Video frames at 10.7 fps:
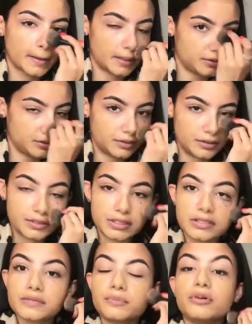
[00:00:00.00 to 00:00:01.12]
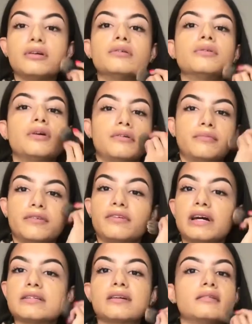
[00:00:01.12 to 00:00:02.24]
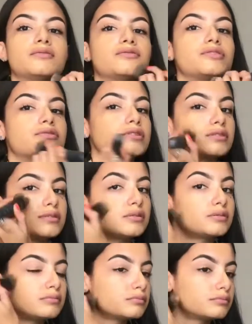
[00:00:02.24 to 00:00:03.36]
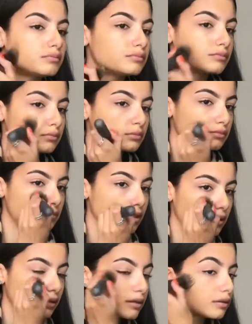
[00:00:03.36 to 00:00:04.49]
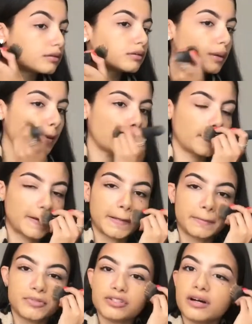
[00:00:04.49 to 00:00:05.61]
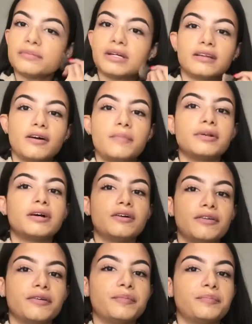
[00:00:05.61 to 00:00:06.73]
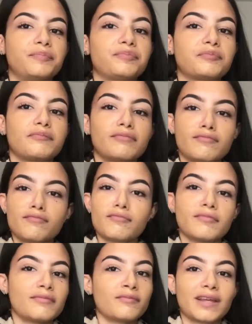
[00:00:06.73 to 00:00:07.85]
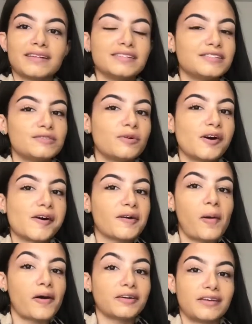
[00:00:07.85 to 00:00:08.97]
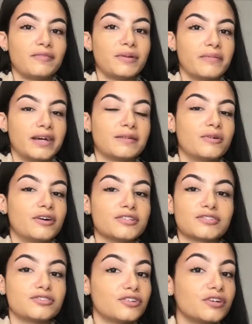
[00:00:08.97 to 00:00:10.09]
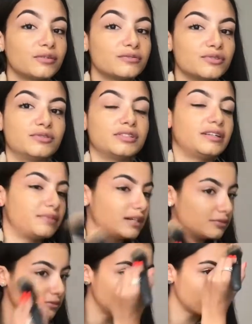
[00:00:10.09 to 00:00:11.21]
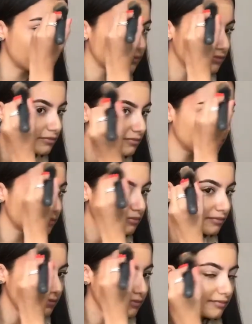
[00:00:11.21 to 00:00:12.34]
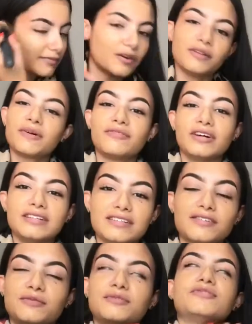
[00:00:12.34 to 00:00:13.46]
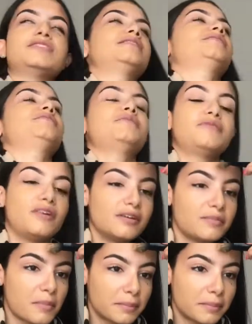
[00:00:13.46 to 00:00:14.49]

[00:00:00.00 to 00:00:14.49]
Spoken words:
I don't use it to put it all over my face, I literally just like, do you know what I mean, like apply the, this is why I can never be a makeup artist, because I don't know what I'm talking about. Only my friends are going to watch this, if it's fine.